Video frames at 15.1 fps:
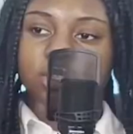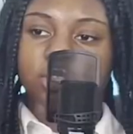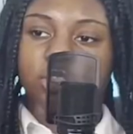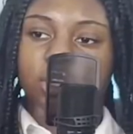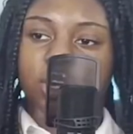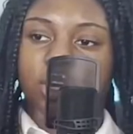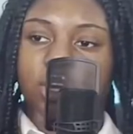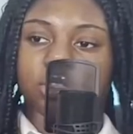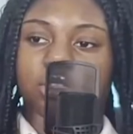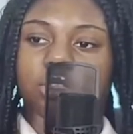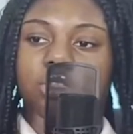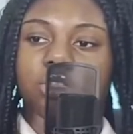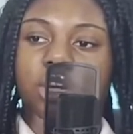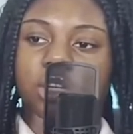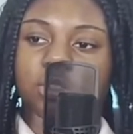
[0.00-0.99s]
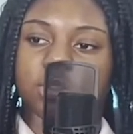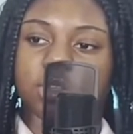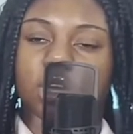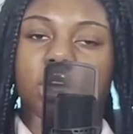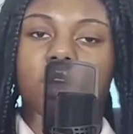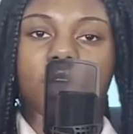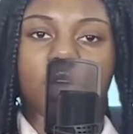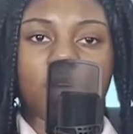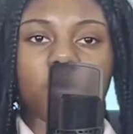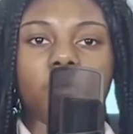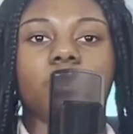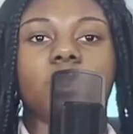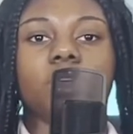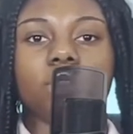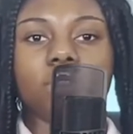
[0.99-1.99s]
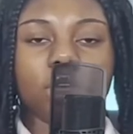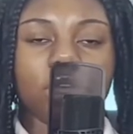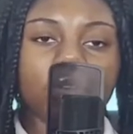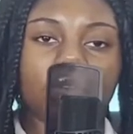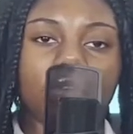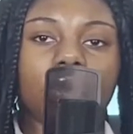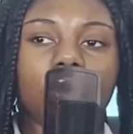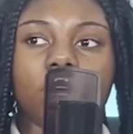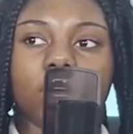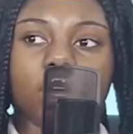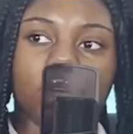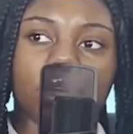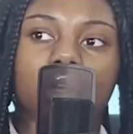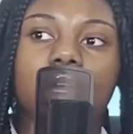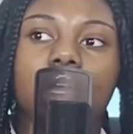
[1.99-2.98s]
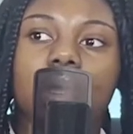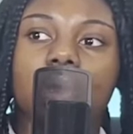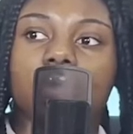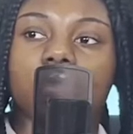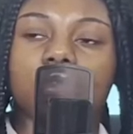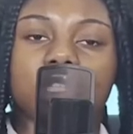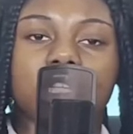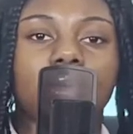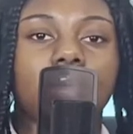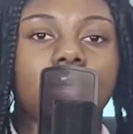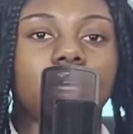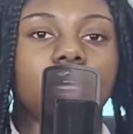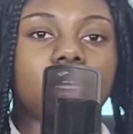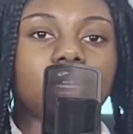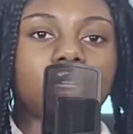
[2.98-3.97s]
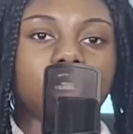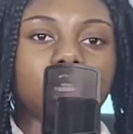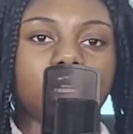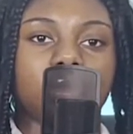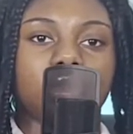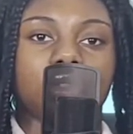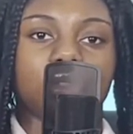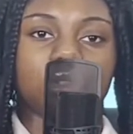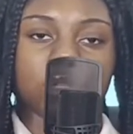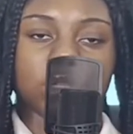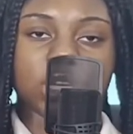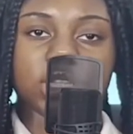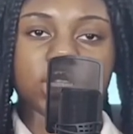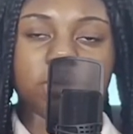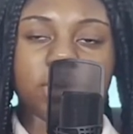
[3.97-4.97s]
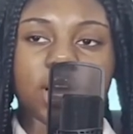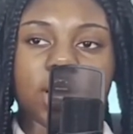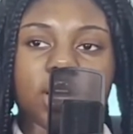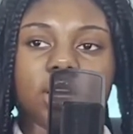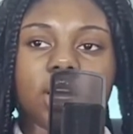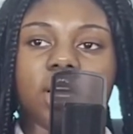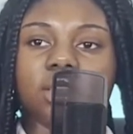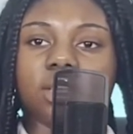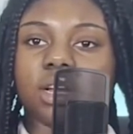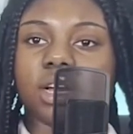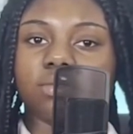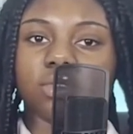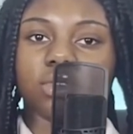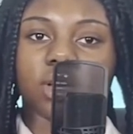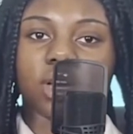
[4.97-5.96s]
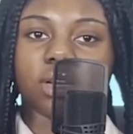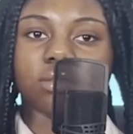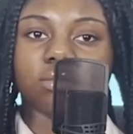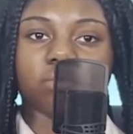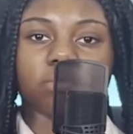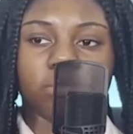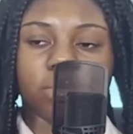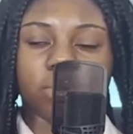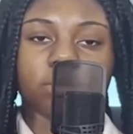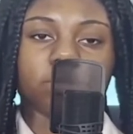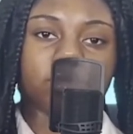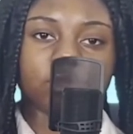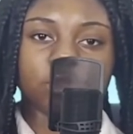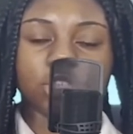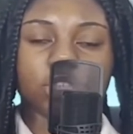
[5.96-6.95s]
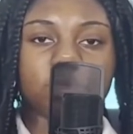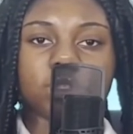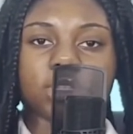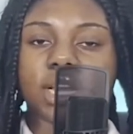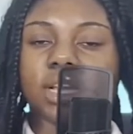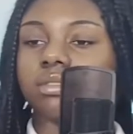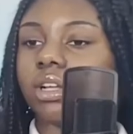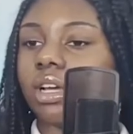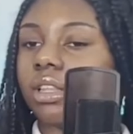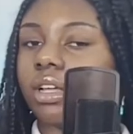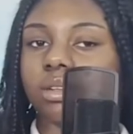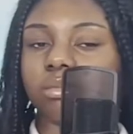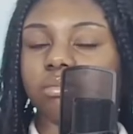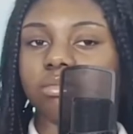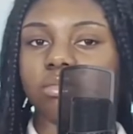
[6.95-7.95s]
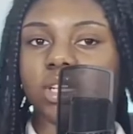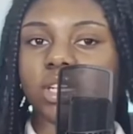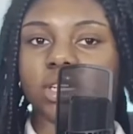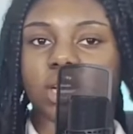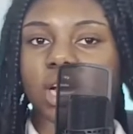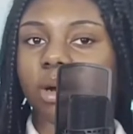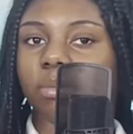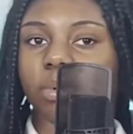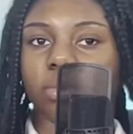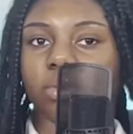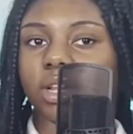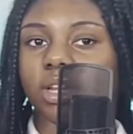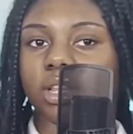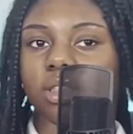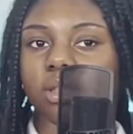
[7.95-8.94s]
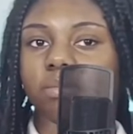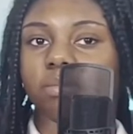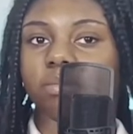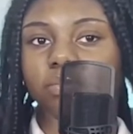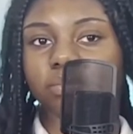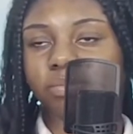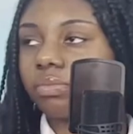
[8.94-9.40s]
the church. The church was like, okay, thank you for your loan. We'll see what we can do with your success plan. And then after that, she was left like that. They didn't help her with anything.